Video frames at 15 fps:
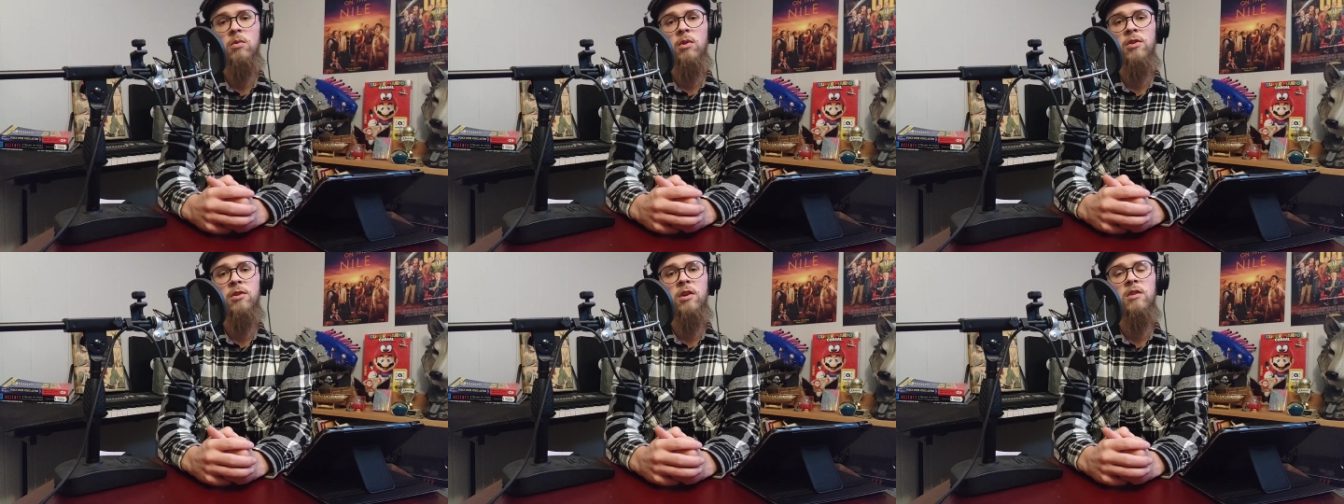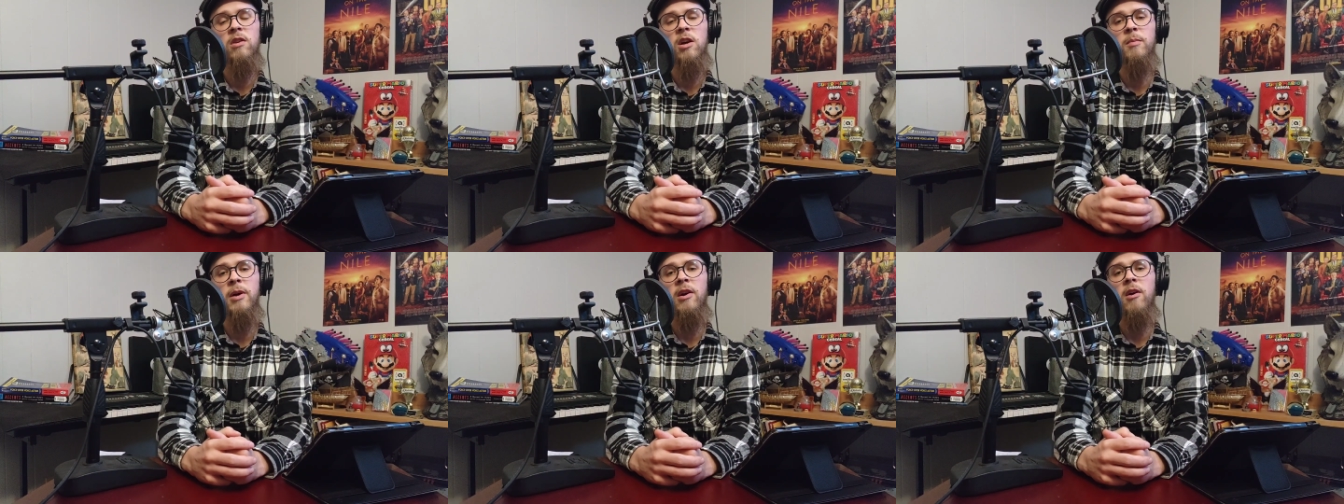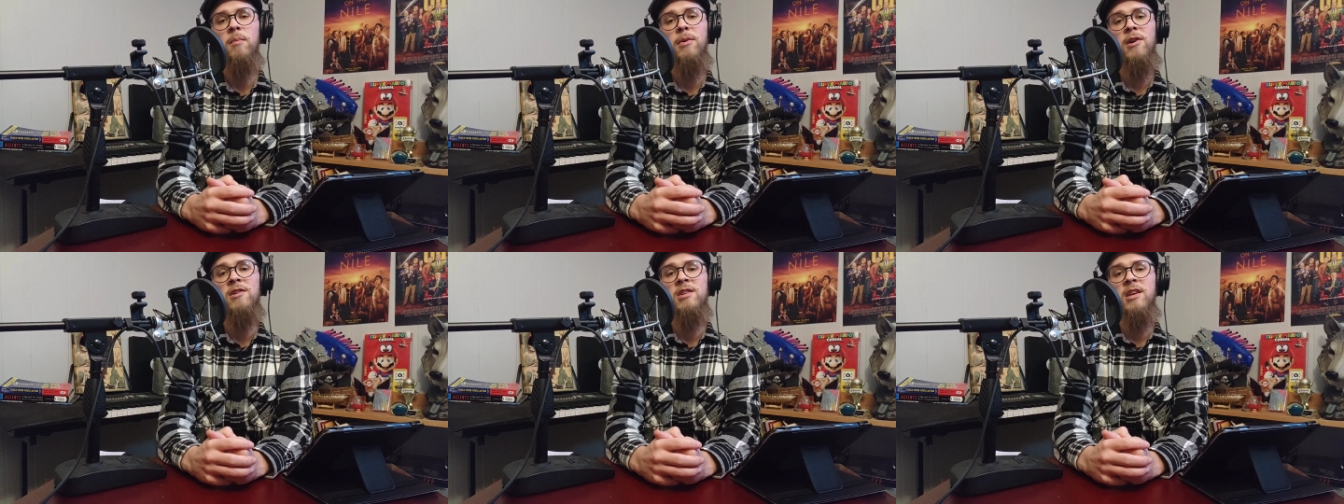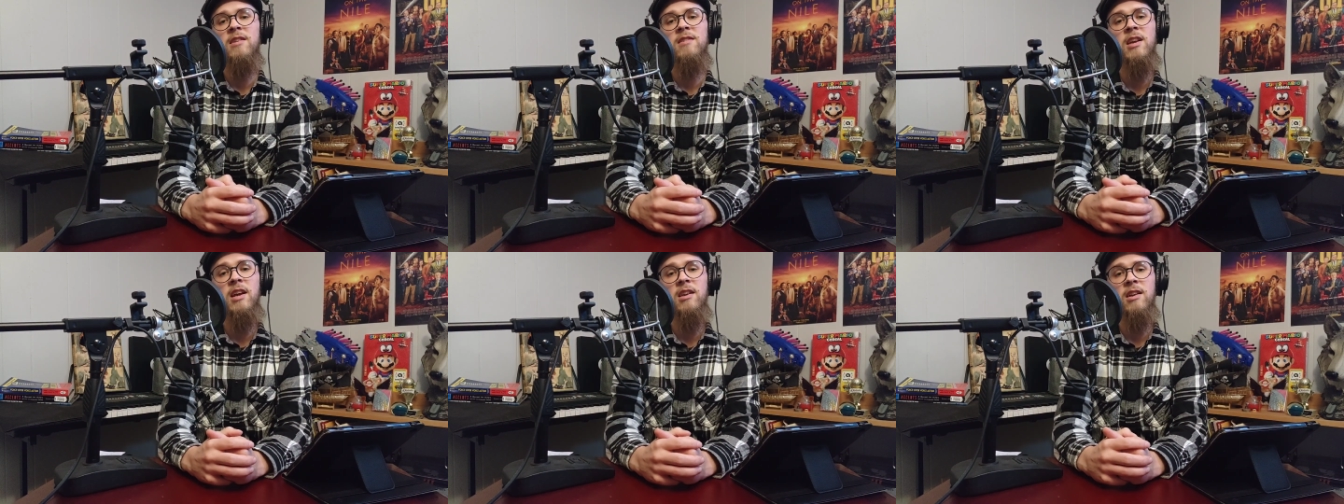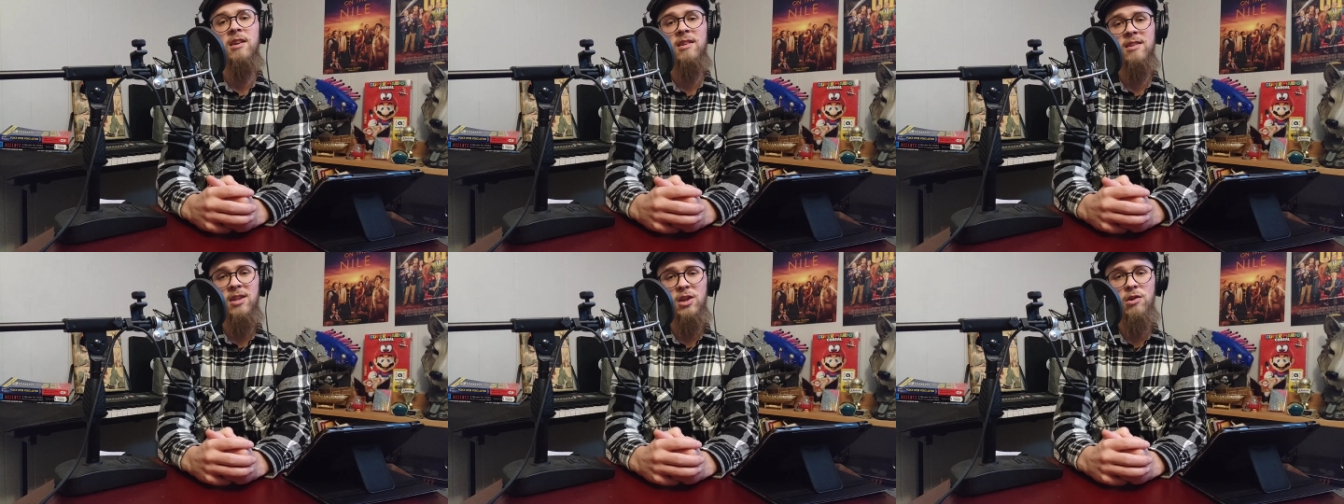We're also going to talk about how parenting has taken
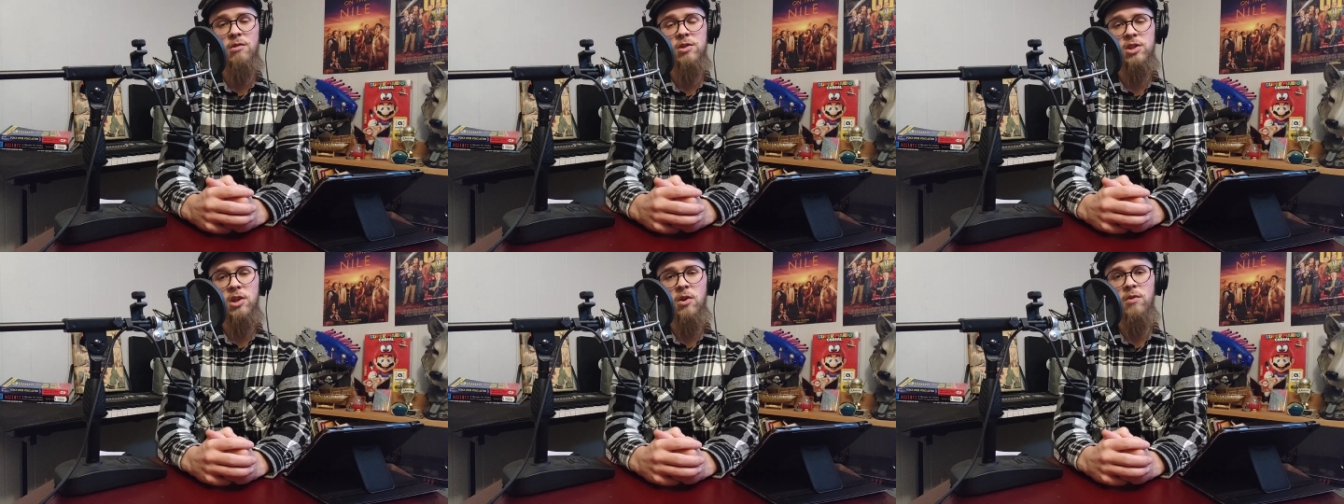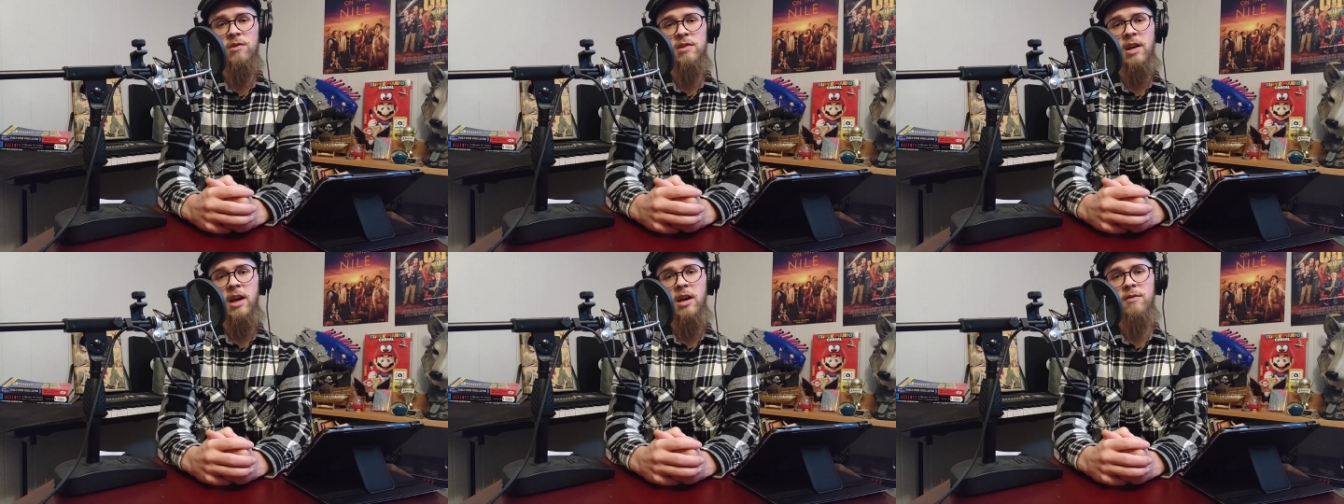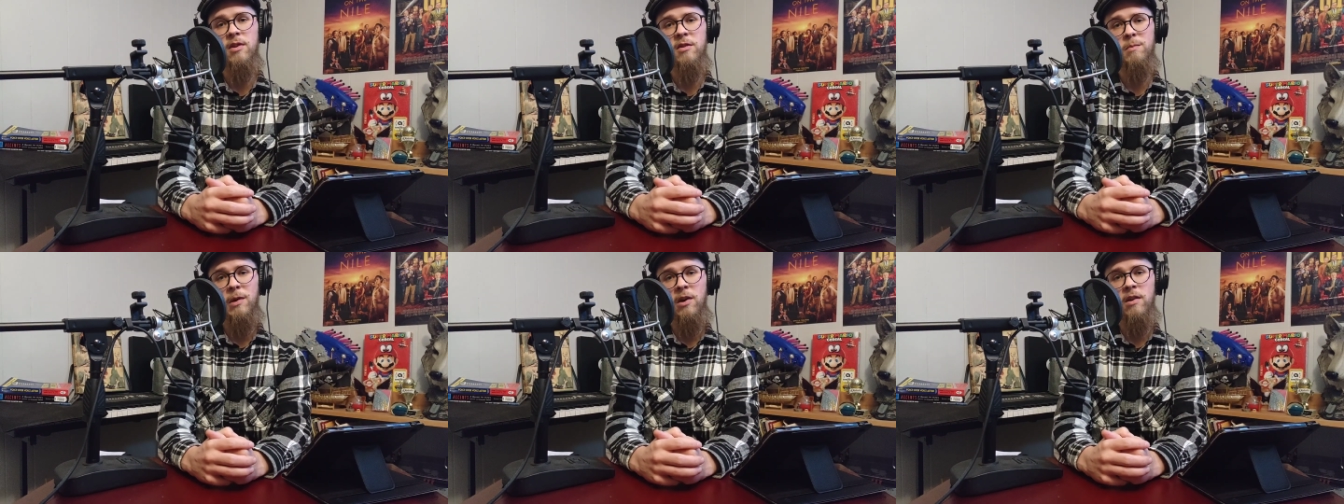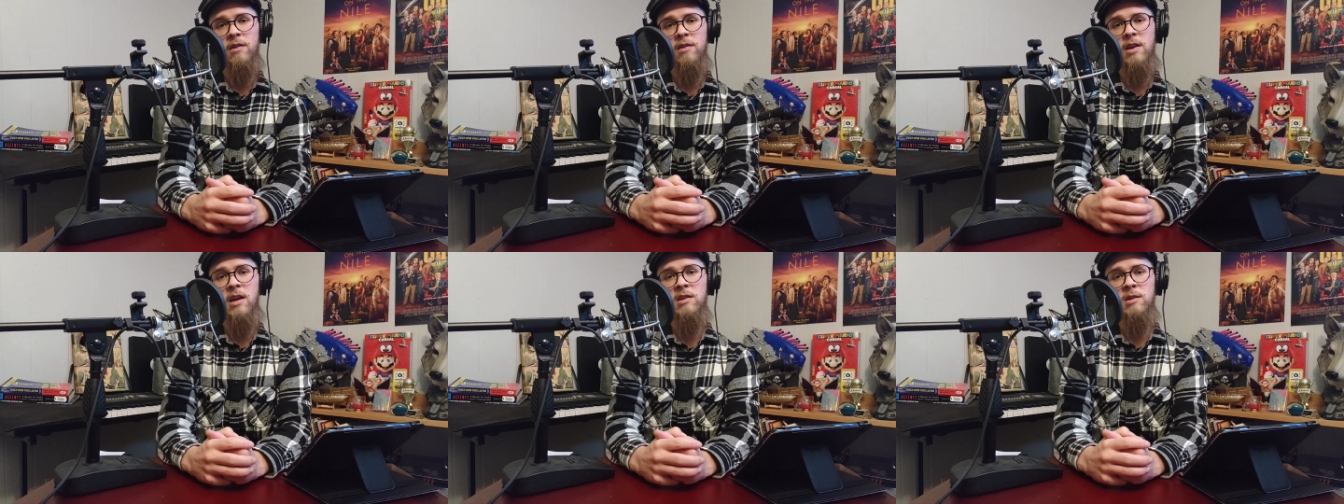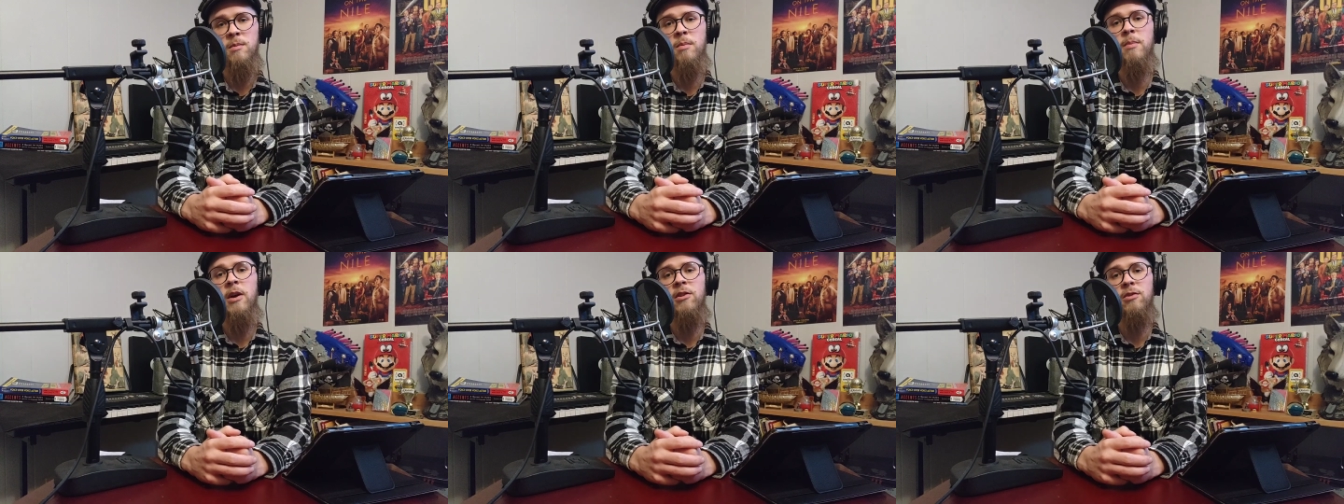a huge nosedive as parents
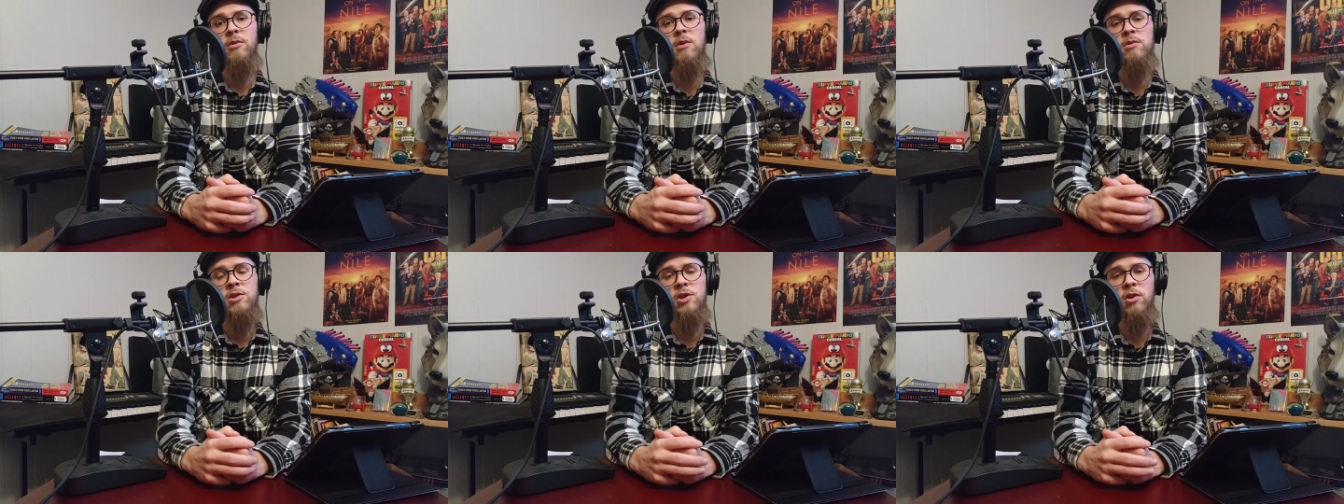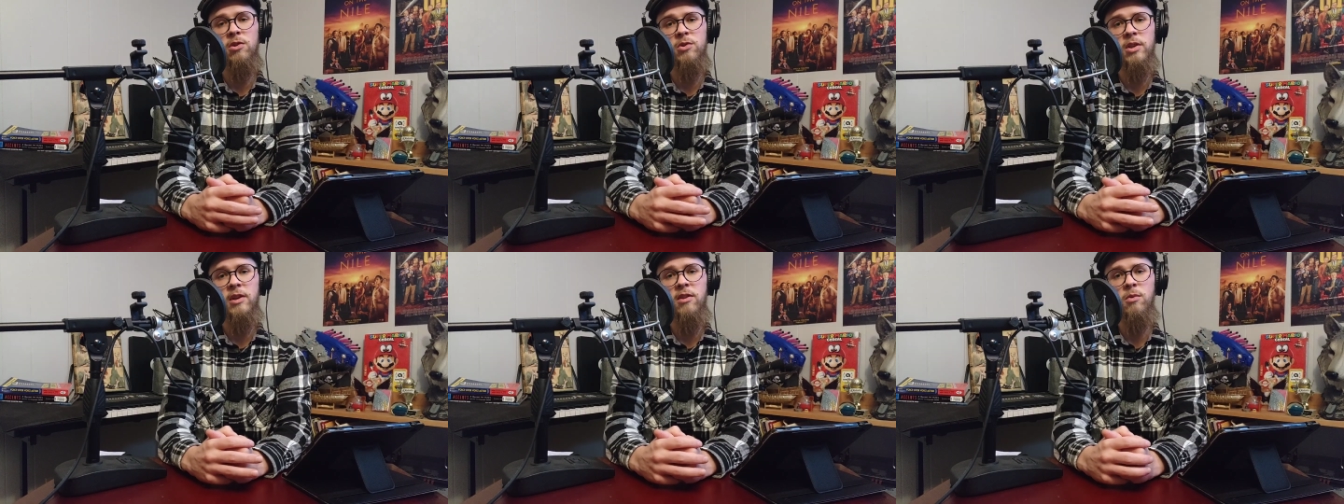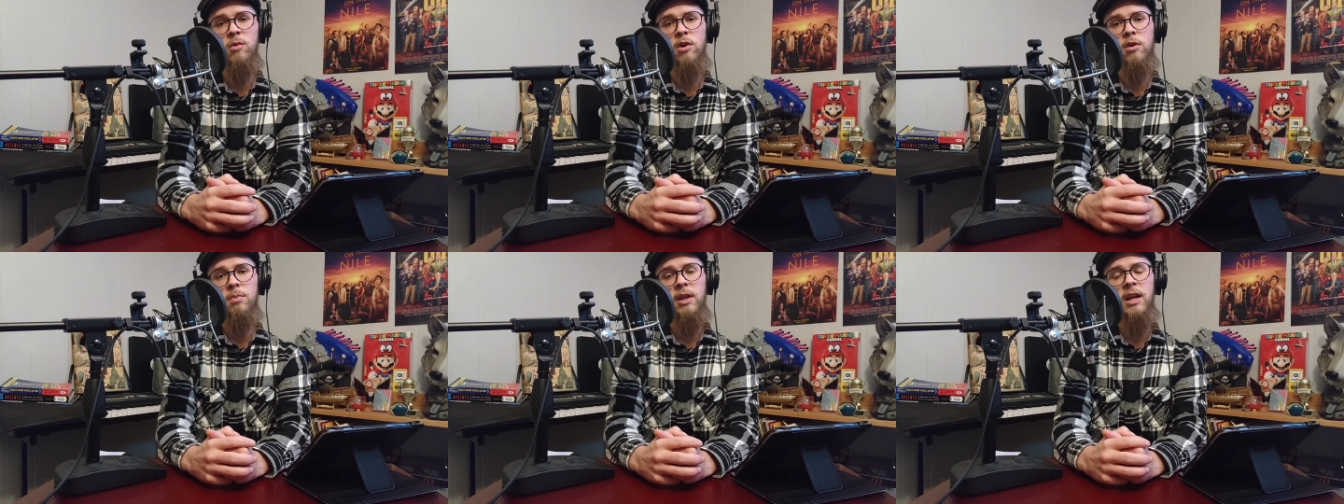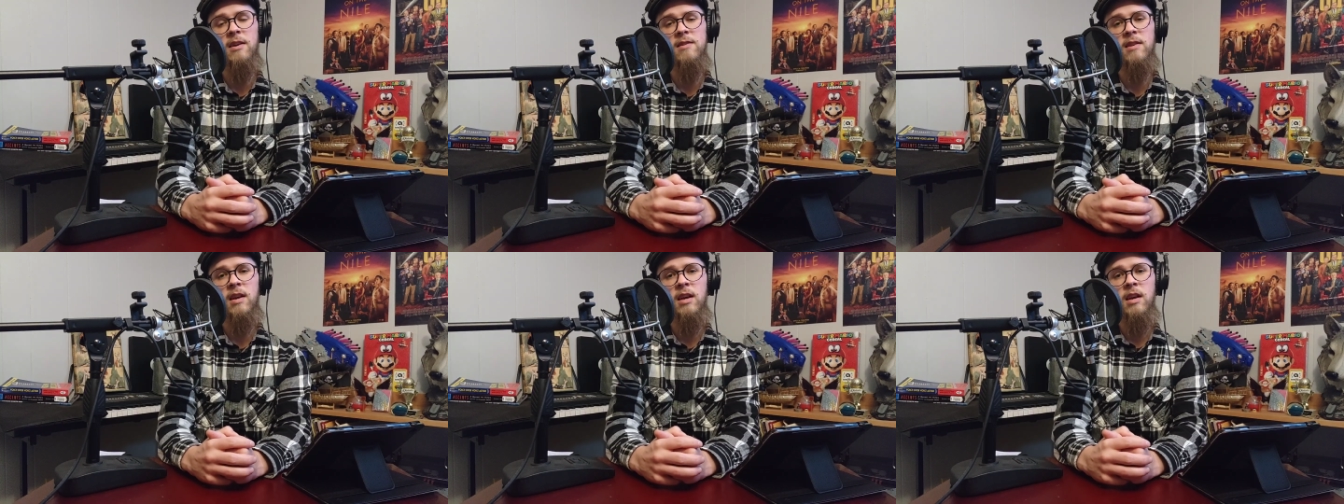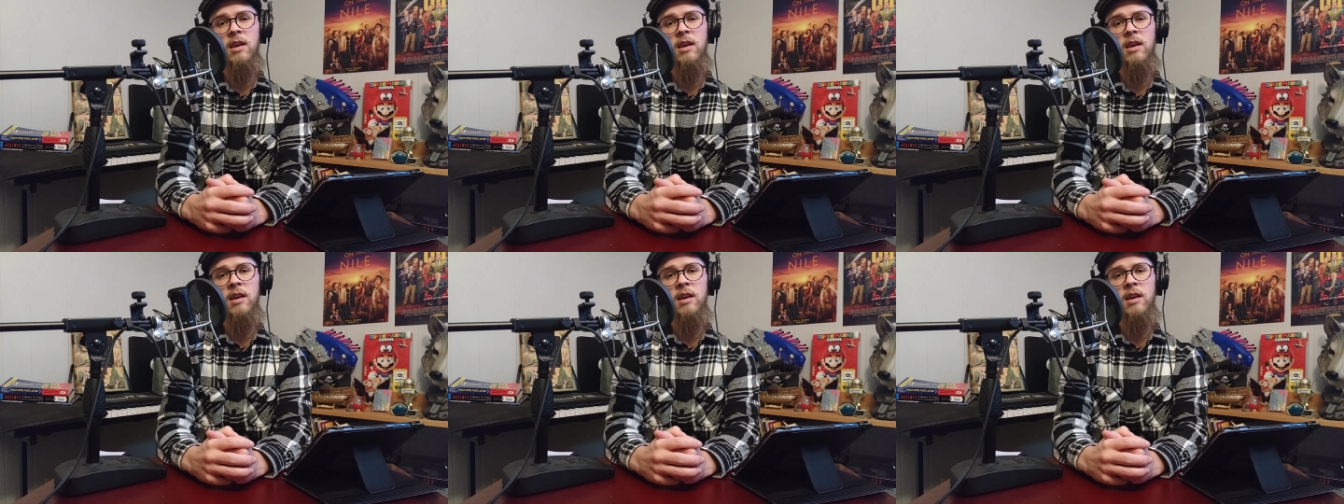gossip about their own children in the workplace,